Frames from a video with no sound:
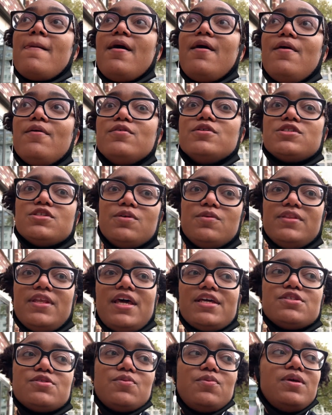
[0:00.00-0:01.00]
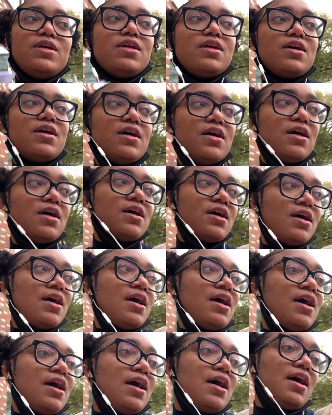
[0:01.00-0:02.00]
also next week
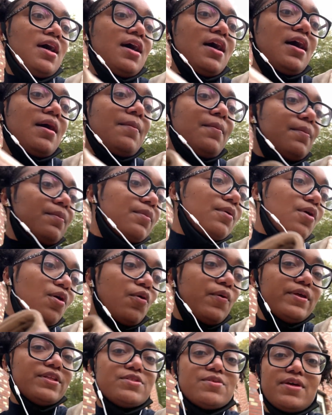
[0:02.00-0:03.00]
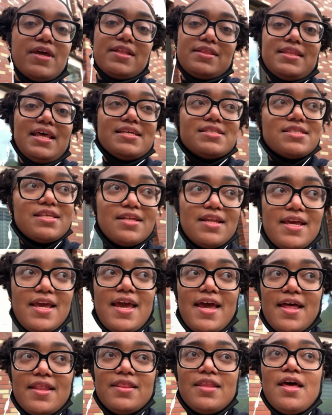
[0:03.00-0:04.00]
I'm going to get tested
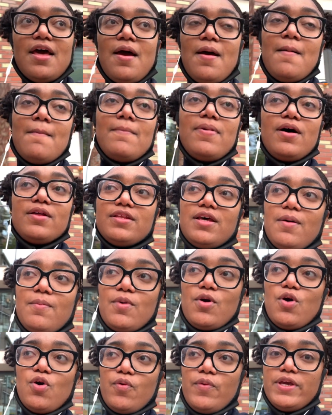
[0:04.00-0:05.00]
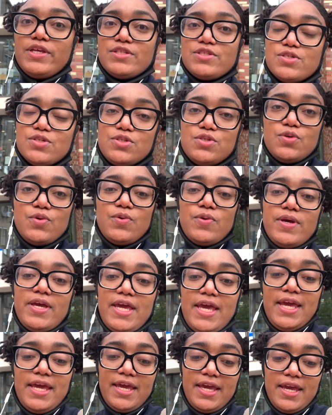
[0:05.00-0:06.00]
again, but I'm going to do
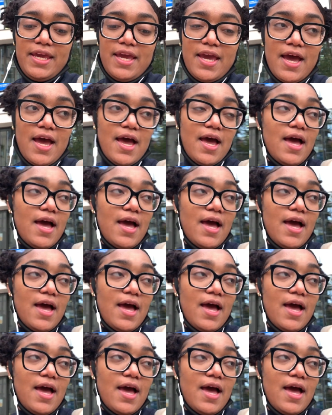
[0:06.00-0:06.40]
a